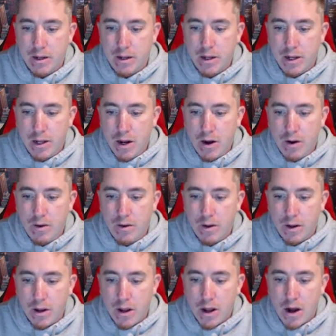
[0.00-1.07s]
you know,
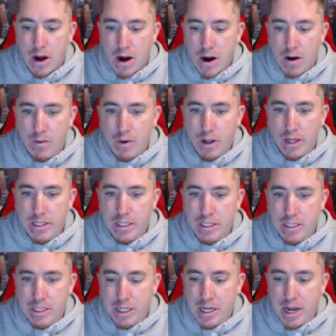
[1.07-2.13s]
are really just
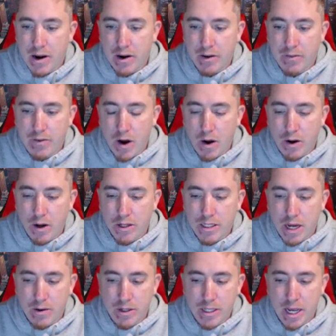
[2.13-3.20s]
generic photos that
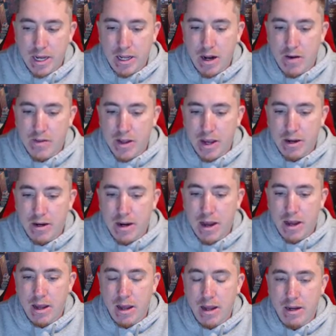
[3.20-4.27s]
were taken off the
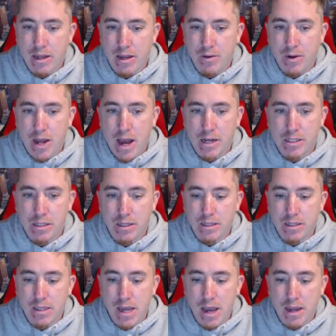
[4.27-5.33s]
internet, and he would actually
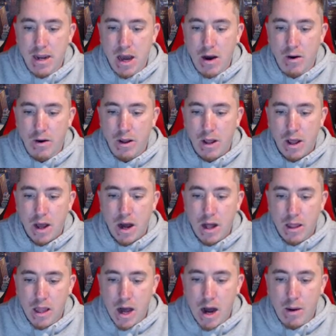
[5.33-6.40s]
stand out a
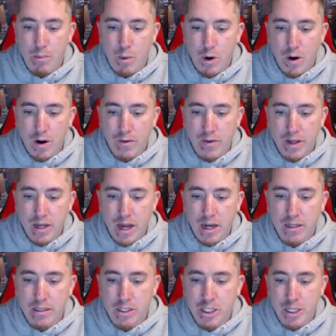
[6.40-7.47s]
lot more if he
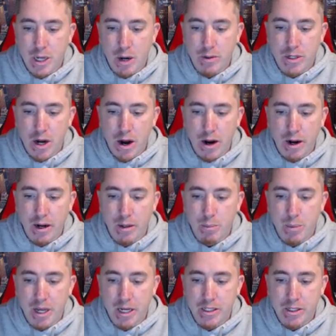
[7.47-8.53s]
got geo-targeted
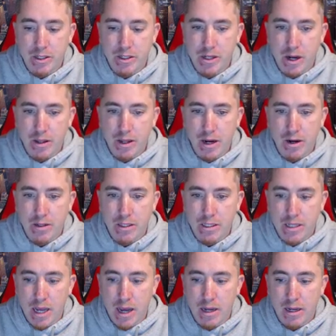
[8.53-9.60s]
pictures on there
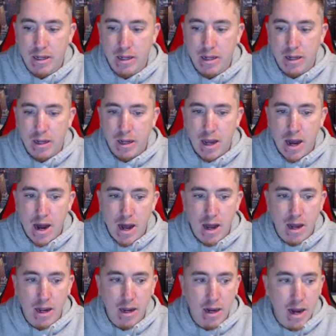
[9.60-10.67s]
instead.
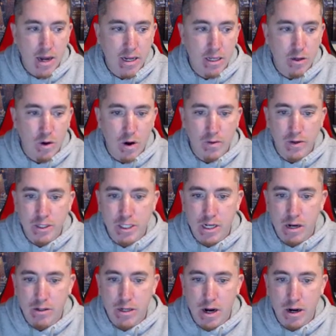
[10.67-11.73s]
I could go over
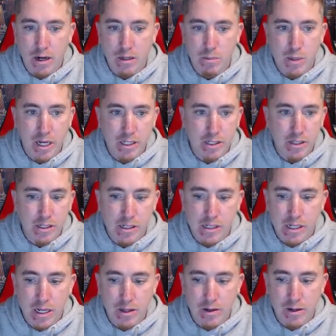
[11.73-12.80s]
geo-targeted pictures in
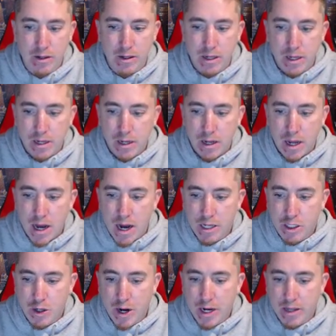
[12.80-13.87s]
another
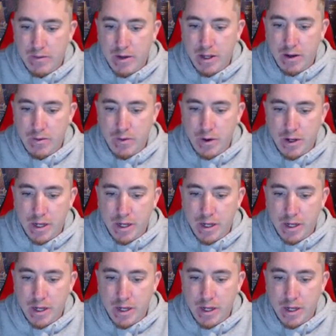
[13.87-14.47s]
training video for you